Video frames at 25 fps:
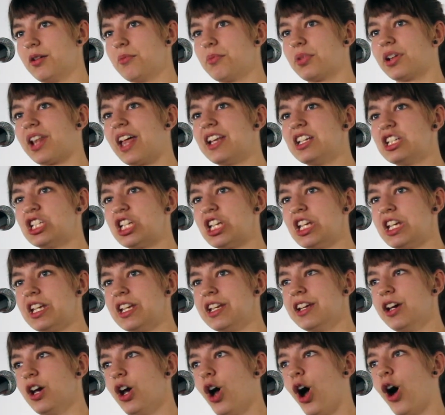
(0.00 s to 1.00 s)

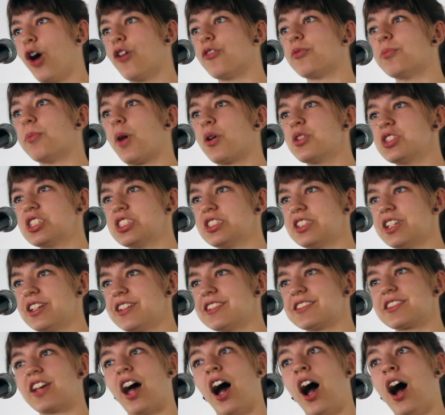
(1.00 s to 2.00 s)
Plenty of
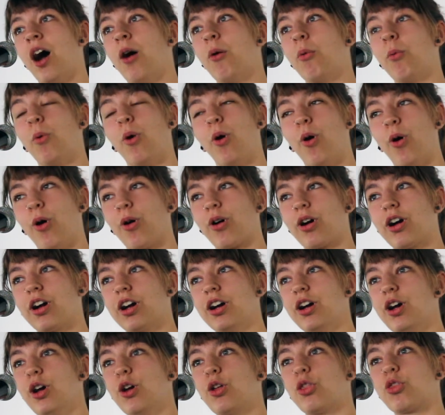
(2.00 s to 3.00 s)
monsters can't walk
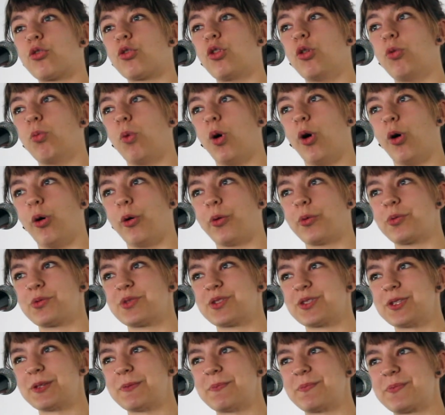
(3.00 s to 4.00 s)
through
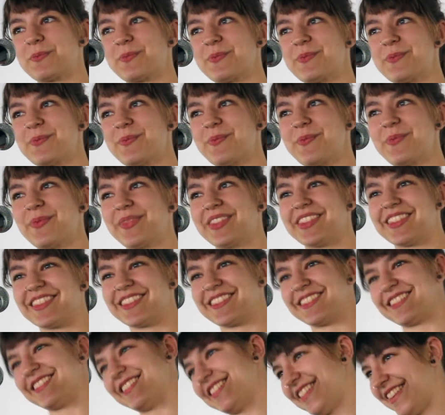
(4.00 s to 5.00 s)
walls.
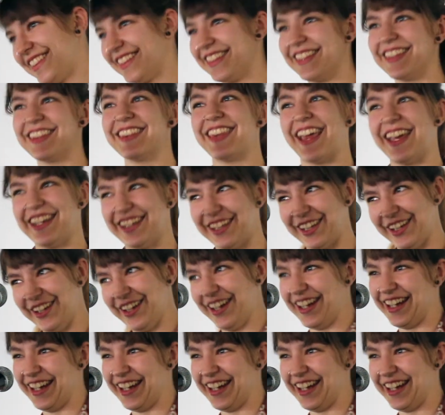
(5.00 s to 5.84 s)
Thank you.